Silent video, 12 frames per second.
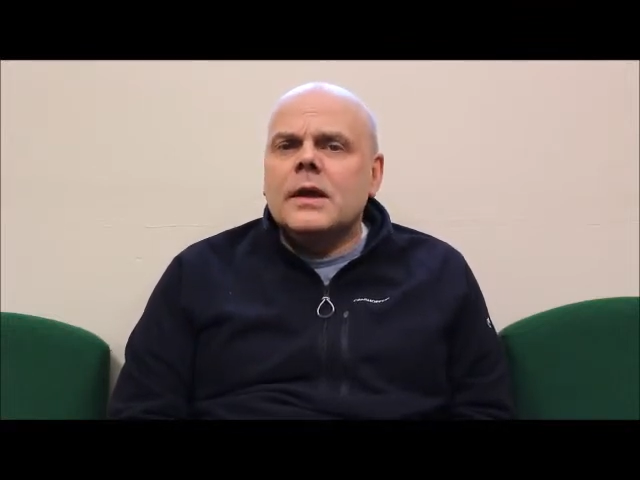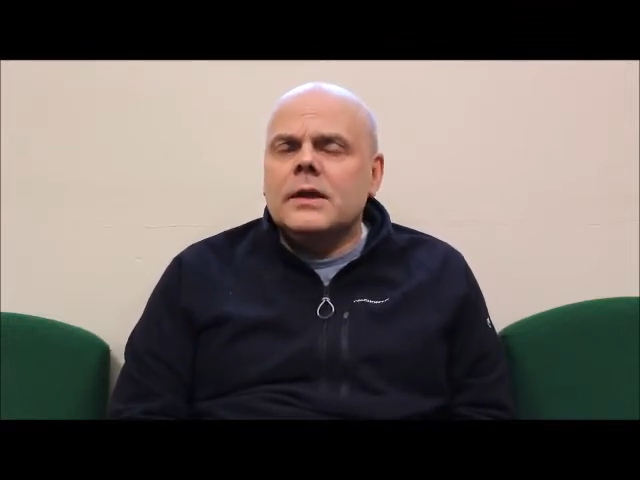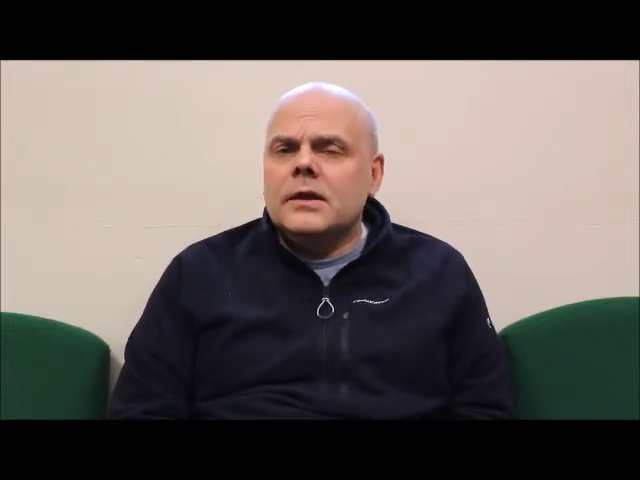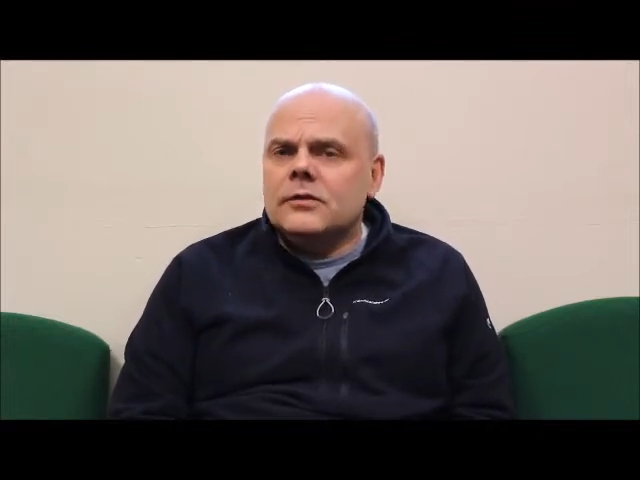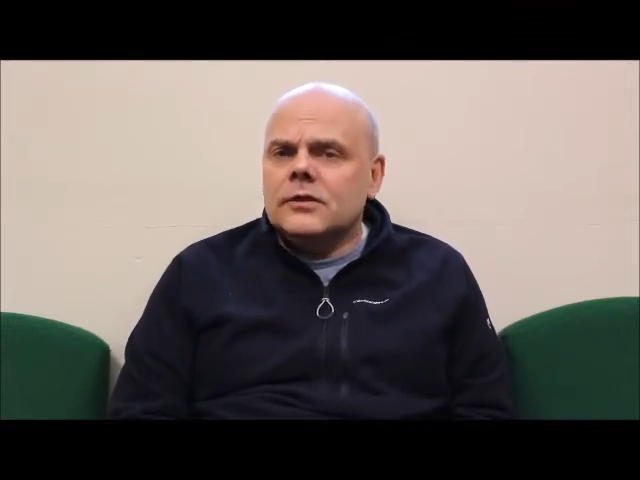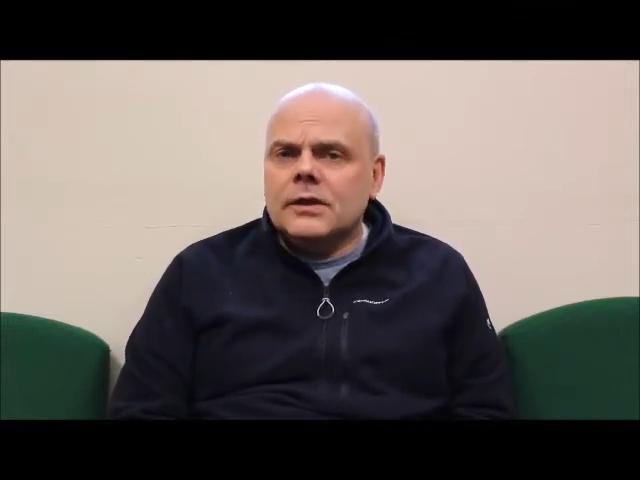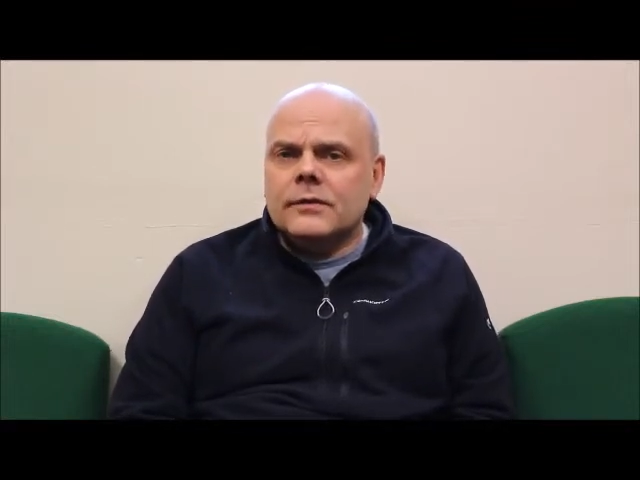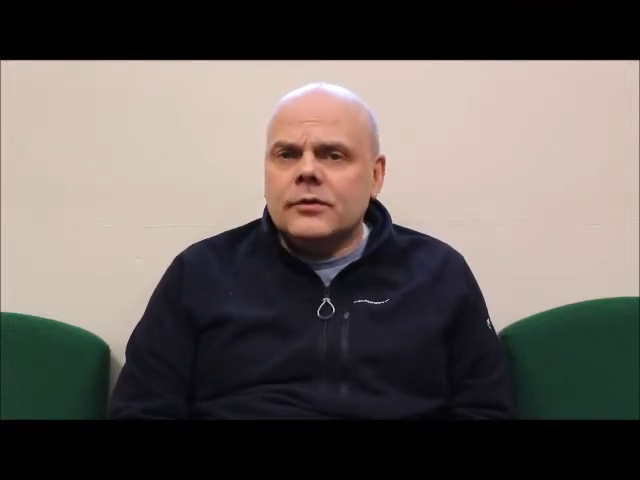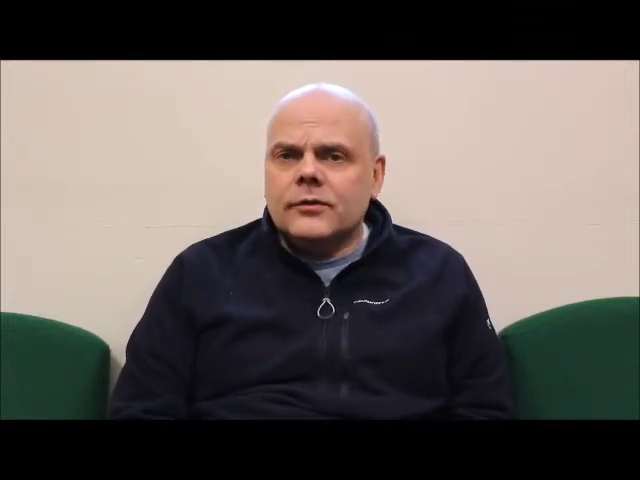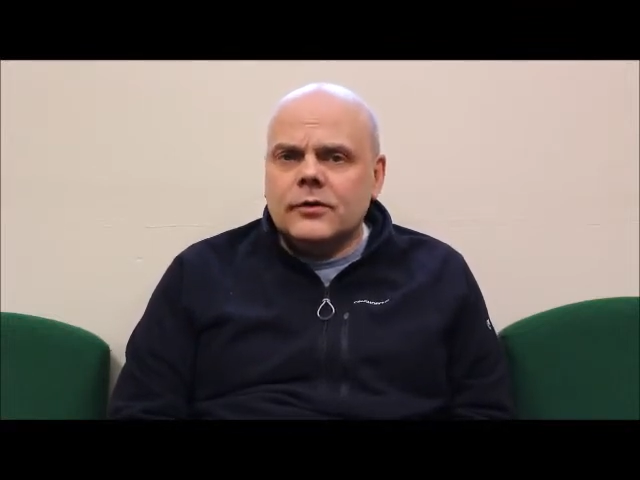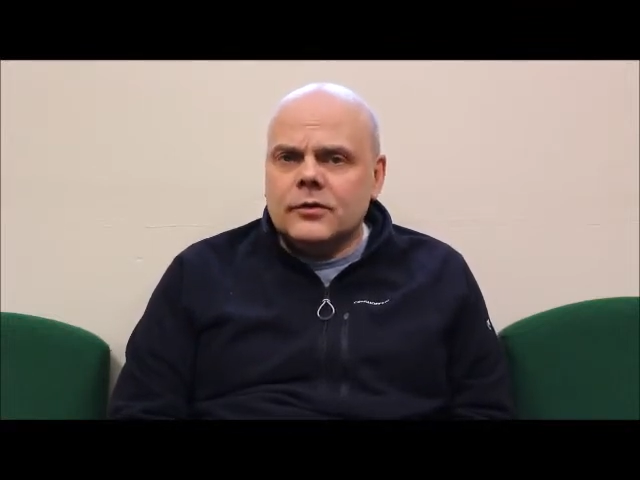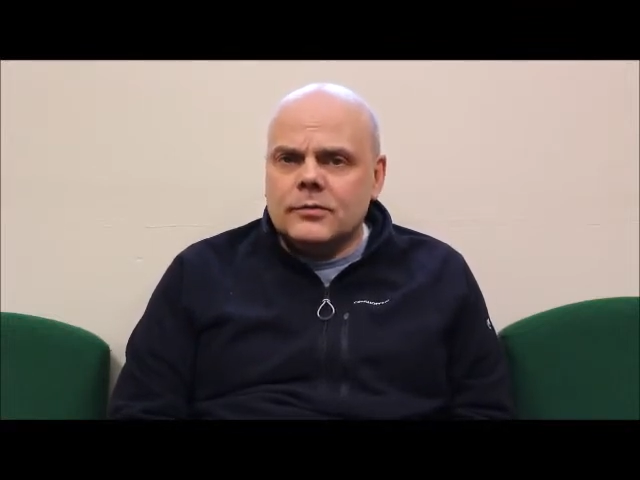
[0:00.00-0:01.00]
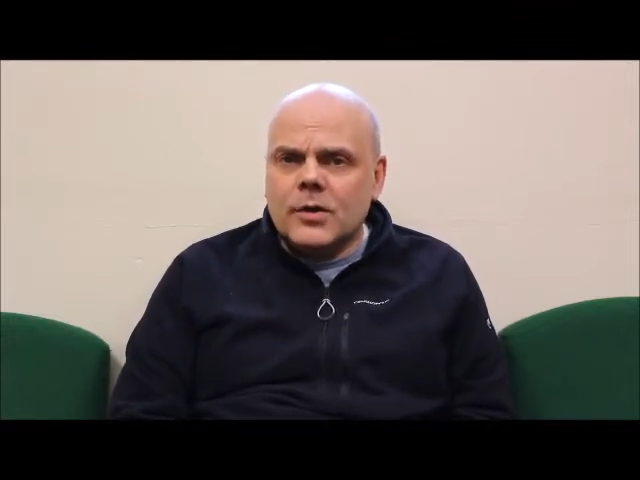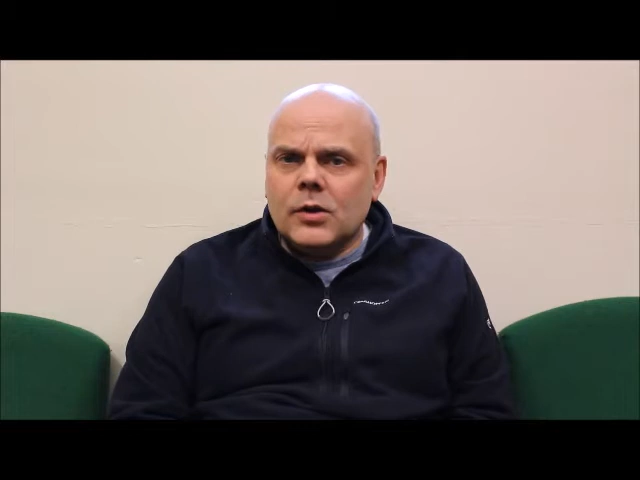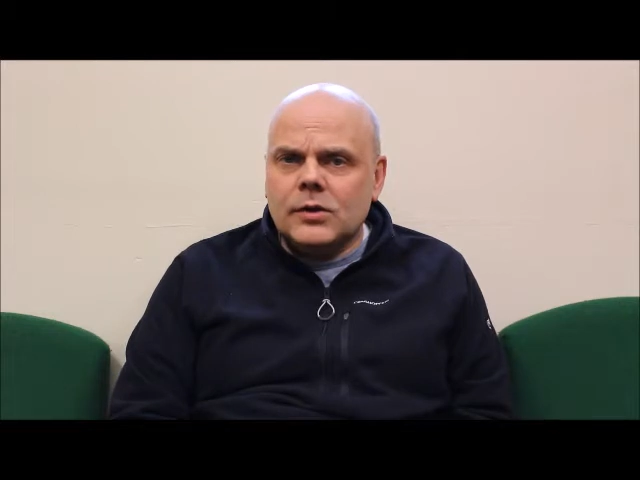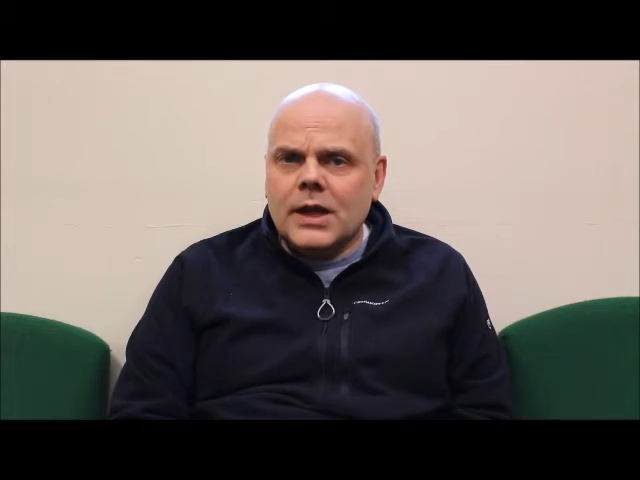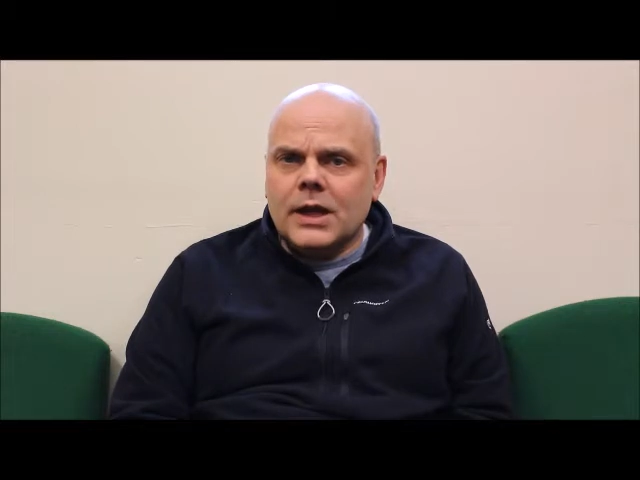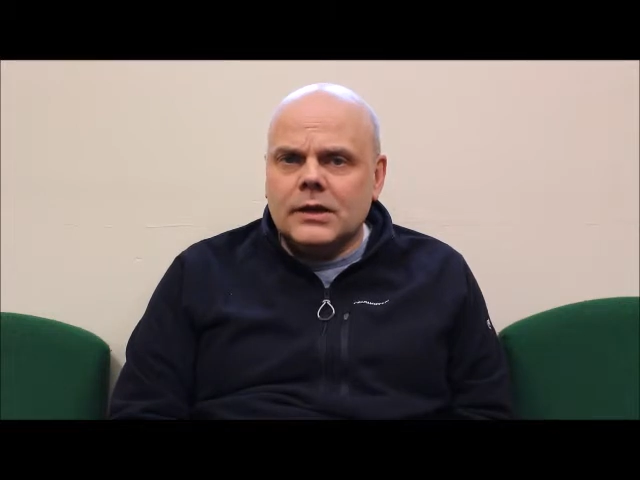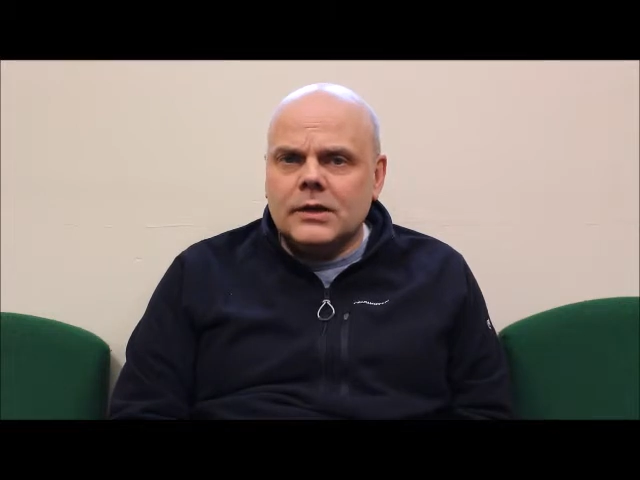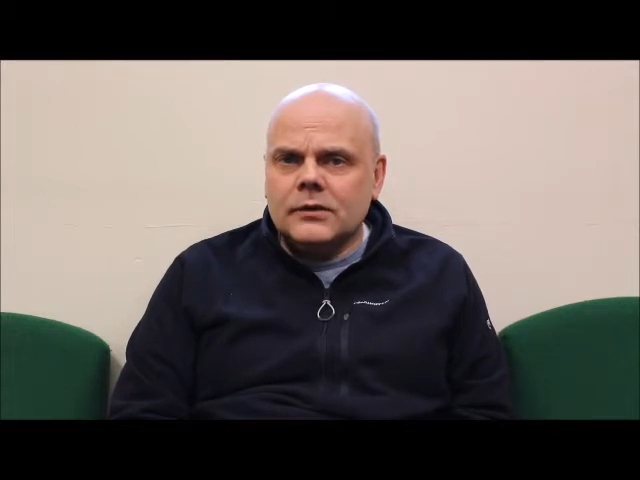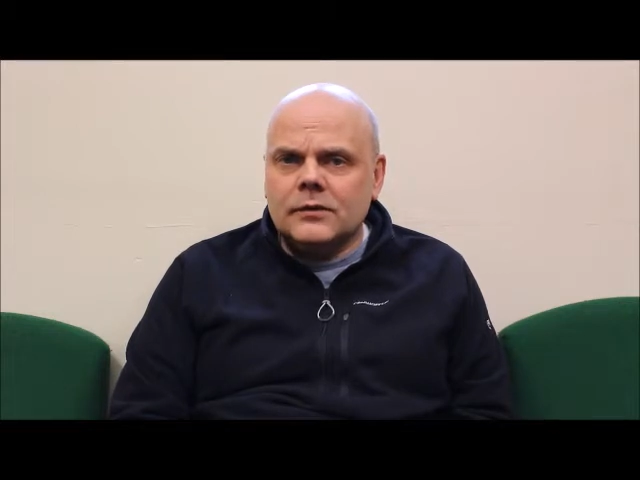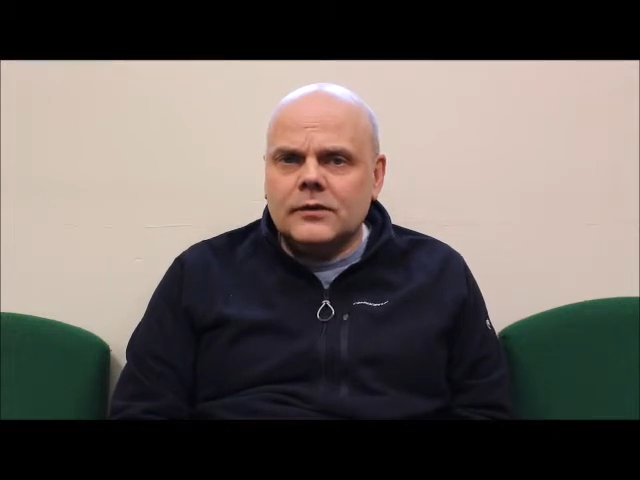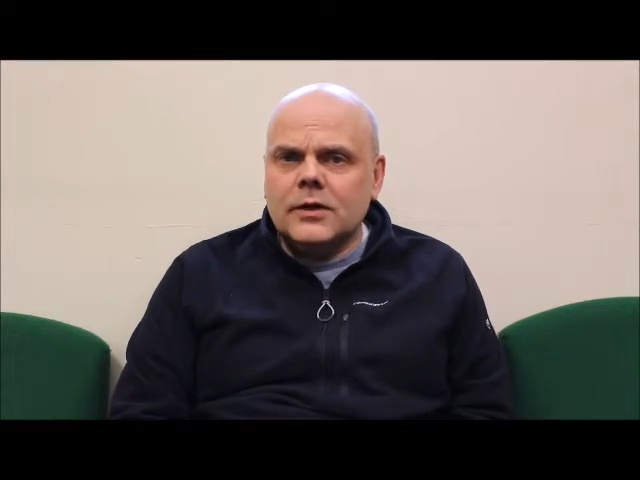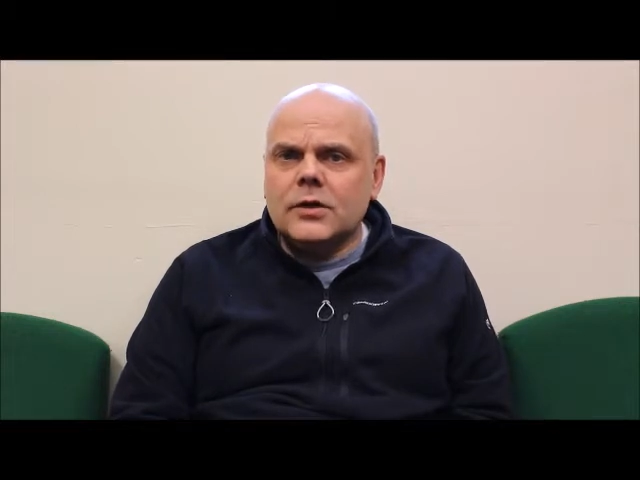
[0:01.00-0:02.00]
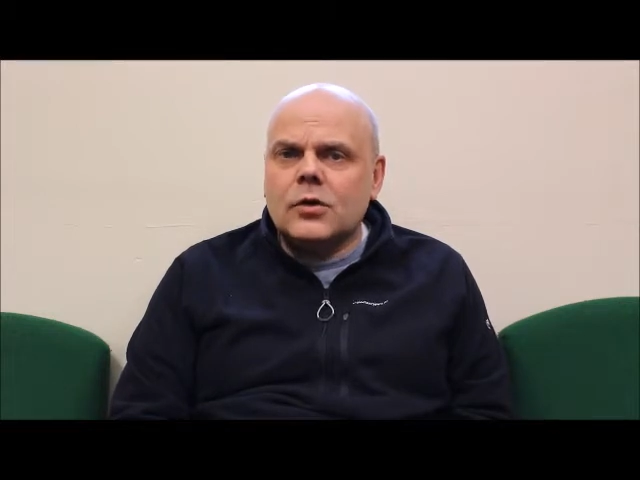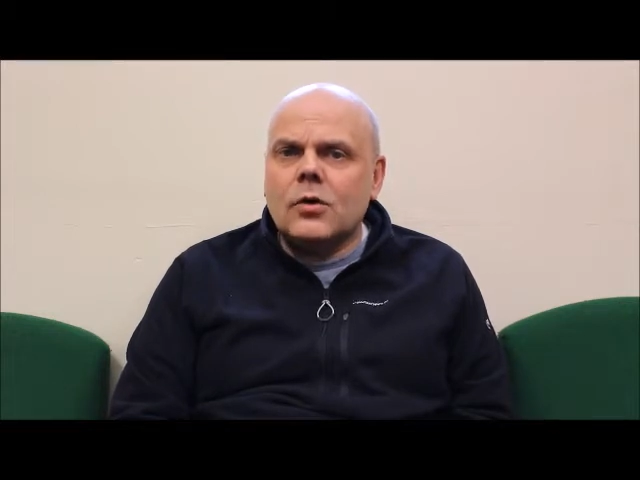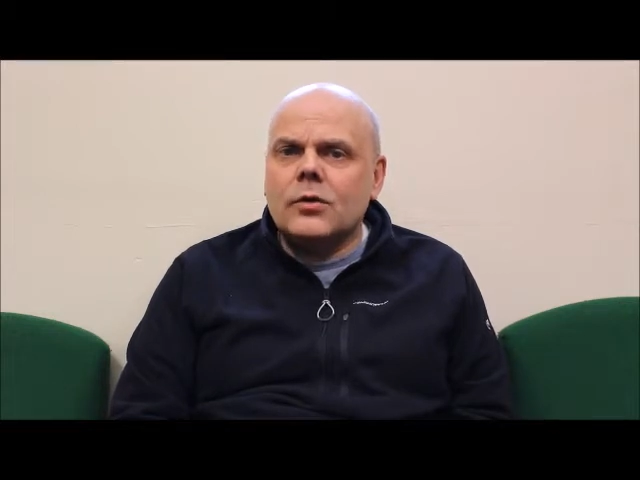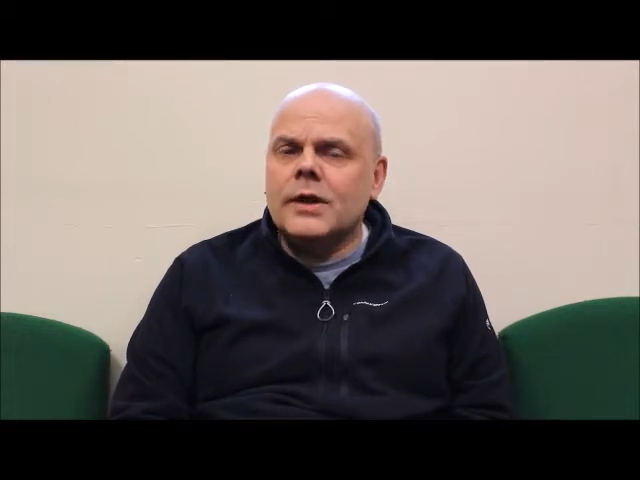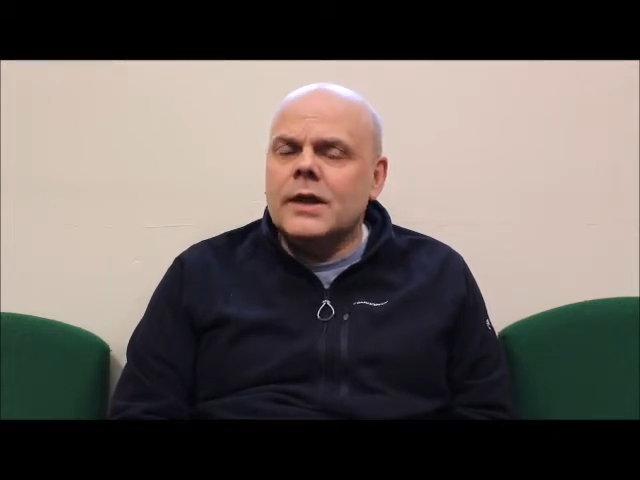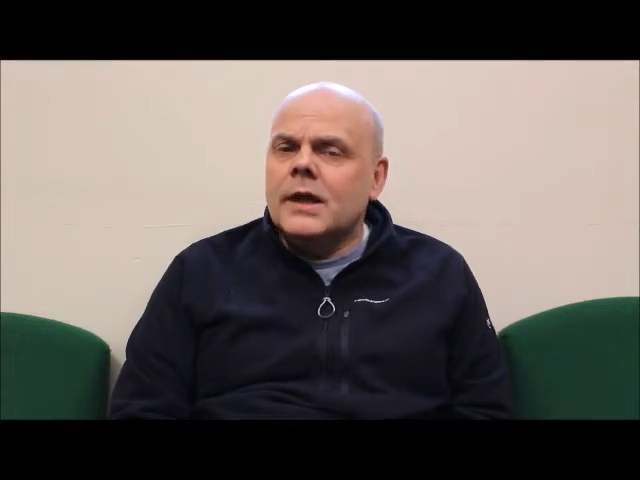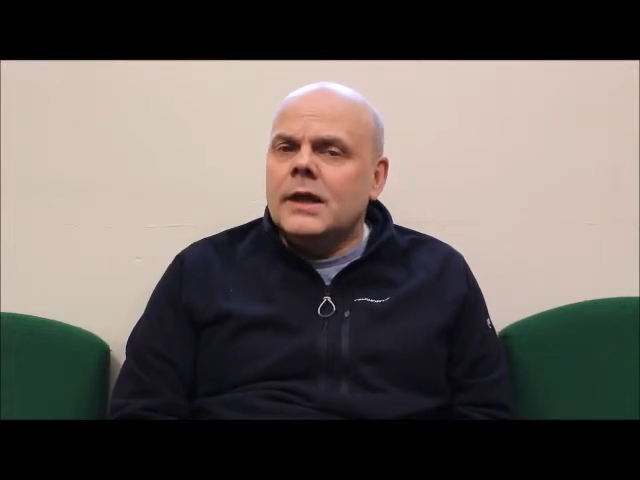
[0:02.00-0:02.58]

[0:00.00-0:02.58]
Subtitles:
he delivers the demoniac in the synagogue,